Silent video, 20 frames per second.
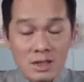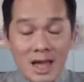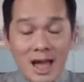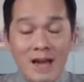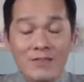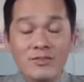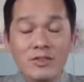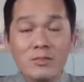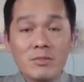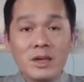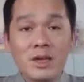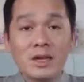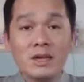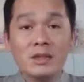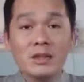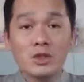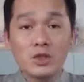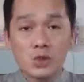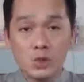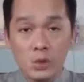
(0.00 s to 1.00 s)
after
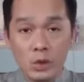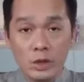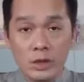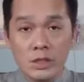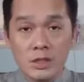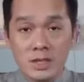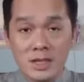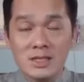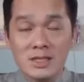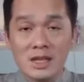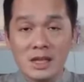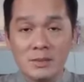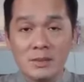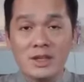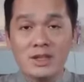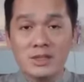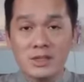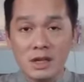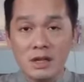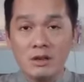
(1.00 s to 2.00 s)
making the choice, I tell
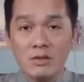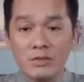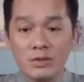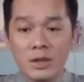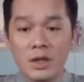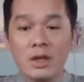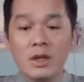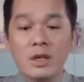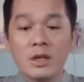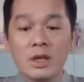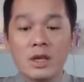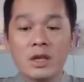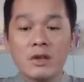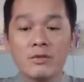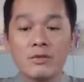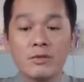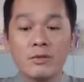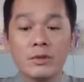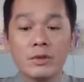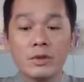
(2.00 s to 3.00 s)
myself,
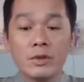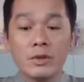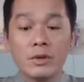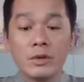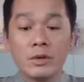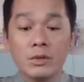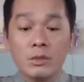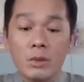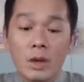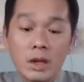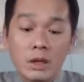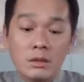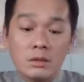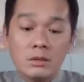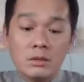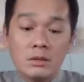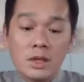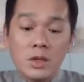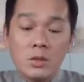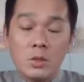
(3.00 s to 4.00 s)
if,
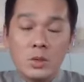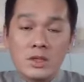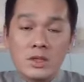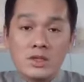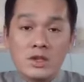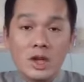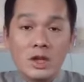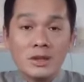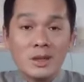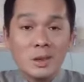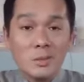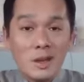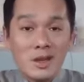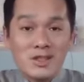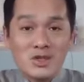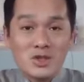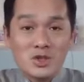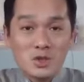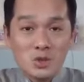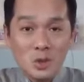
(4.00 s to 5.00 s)
well, it was not the
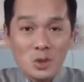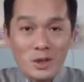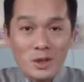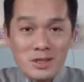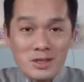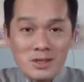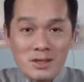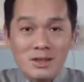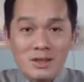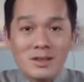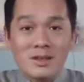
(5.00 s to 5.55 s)
best choice,